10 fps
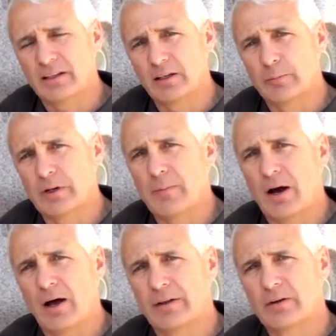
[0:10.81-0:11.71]
a little bit
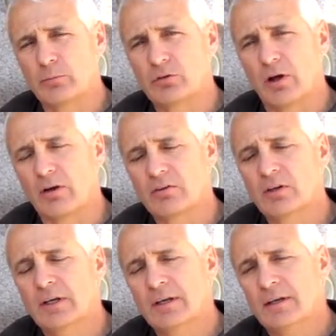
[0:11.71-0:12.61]
about hot tub shells.
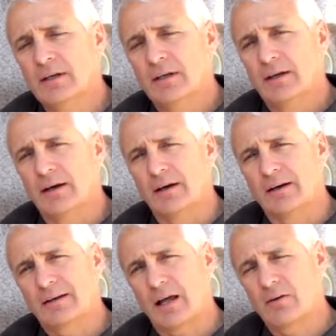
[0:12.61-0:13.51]

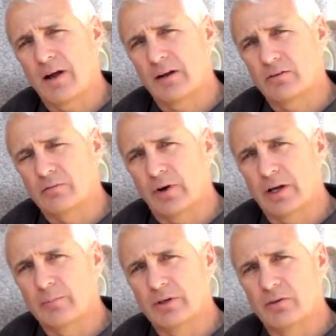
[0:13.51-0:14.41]
Colorado's
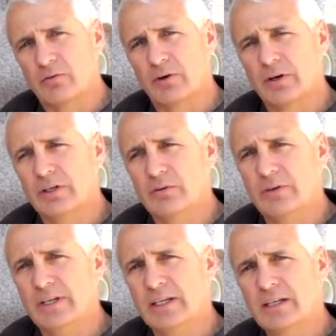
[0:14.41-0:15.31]
environment is very
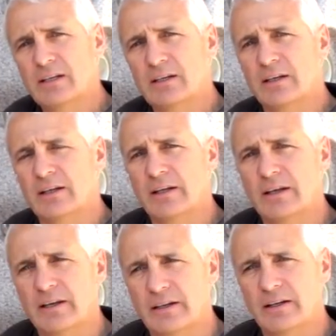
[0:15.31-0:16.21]
unique in
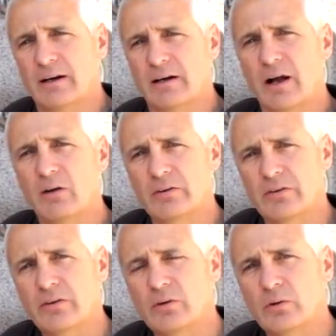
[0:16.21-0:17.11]
that our
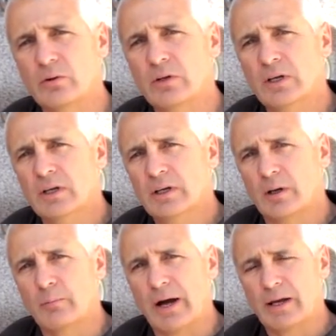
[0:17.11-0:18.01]
altitude
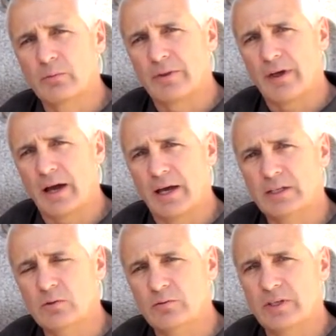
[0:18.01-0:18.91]
combined with the high
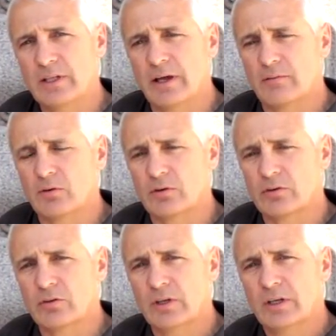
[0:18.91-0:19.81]
UV
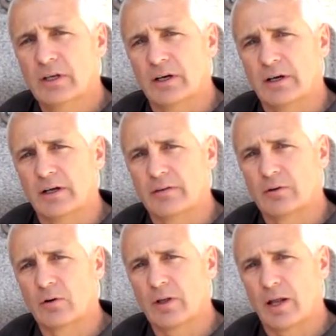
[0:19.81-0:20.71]
levels
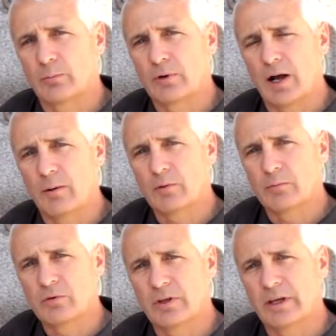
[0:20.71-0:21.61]
throw a lot of
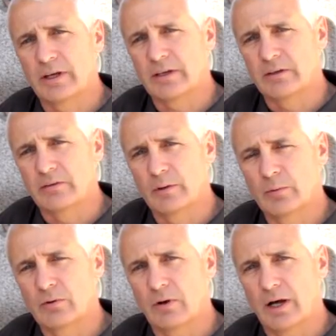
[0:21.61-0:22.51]
problems at your
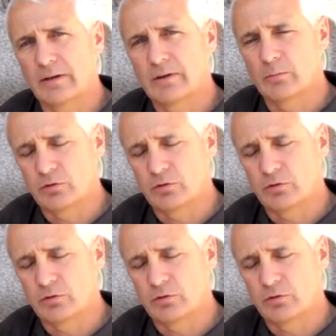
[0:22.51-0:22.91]
typical hot tub